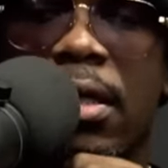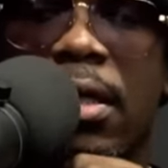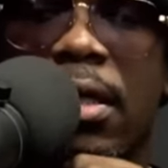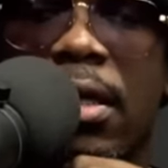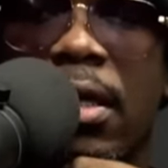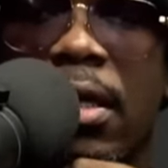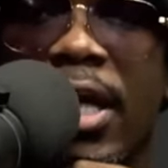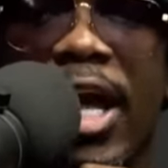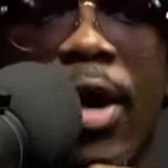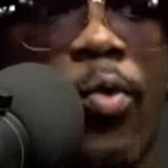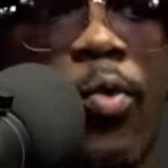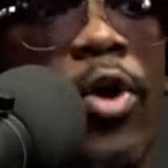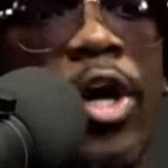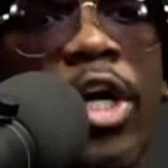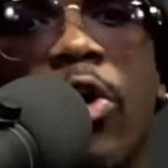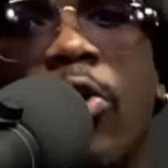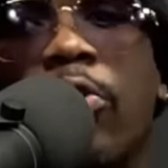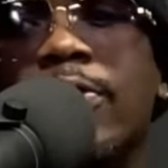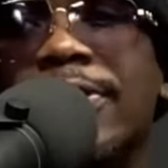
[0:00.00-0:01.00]
and work
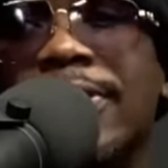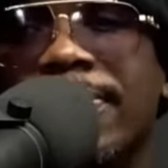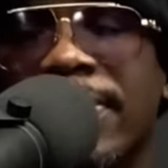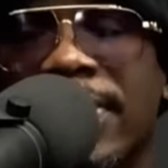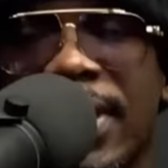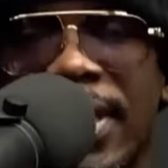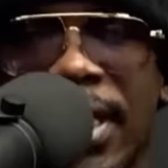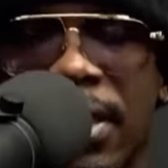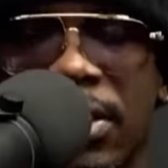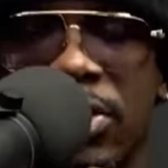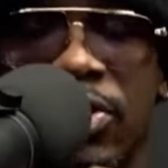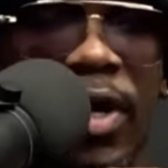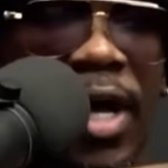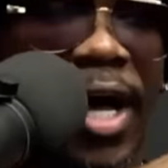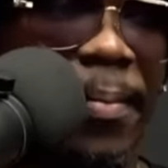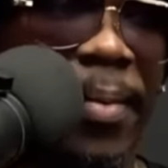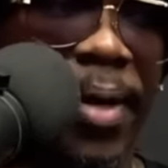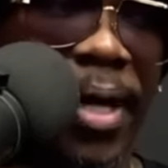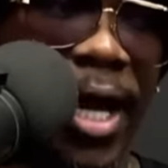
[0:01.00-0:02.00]
on some things. So
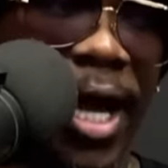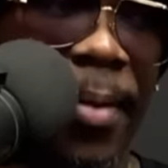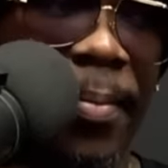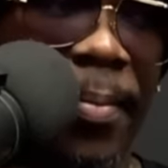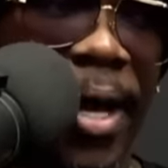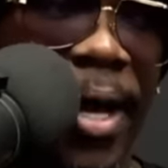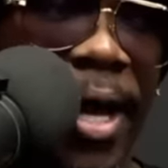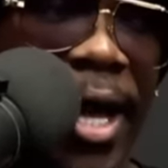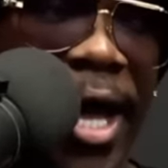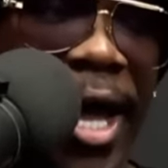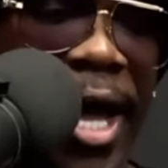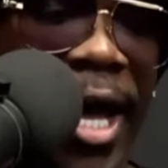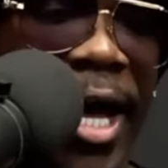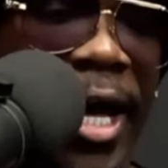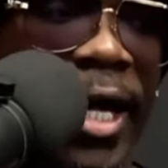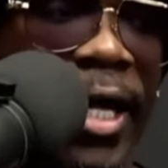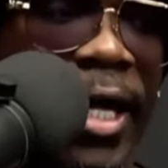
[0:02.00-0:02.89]
I'm I'm I